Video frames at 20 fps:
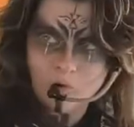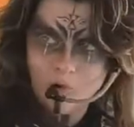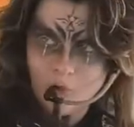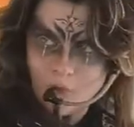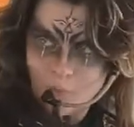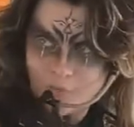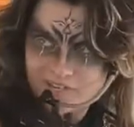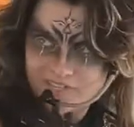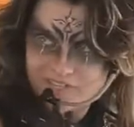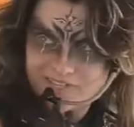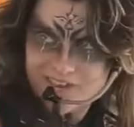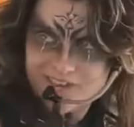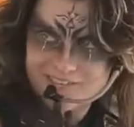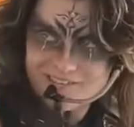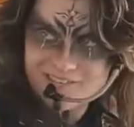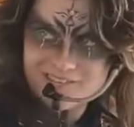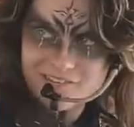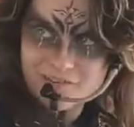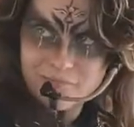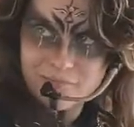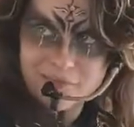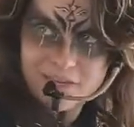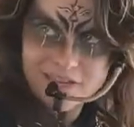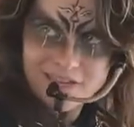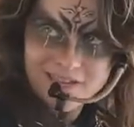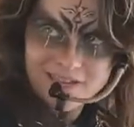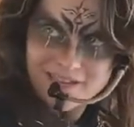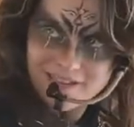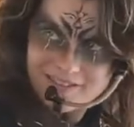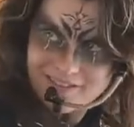you were always destined to
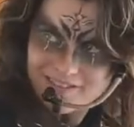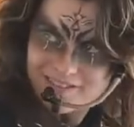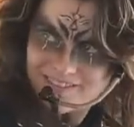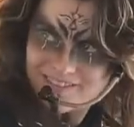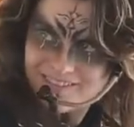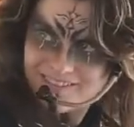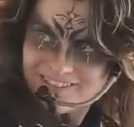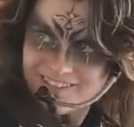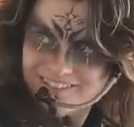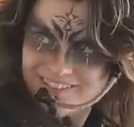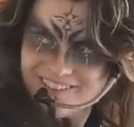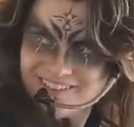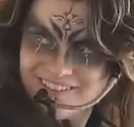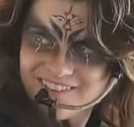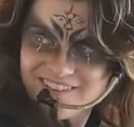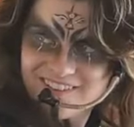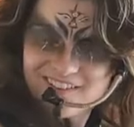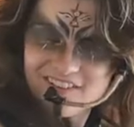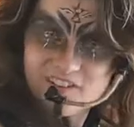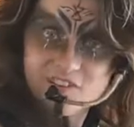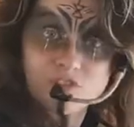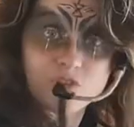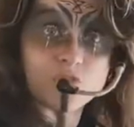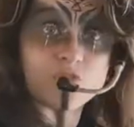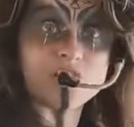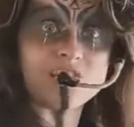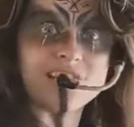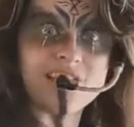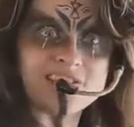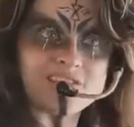be.
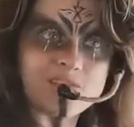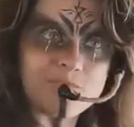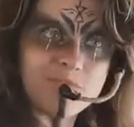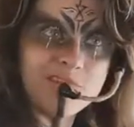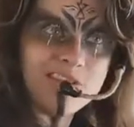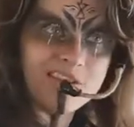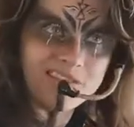So she lets him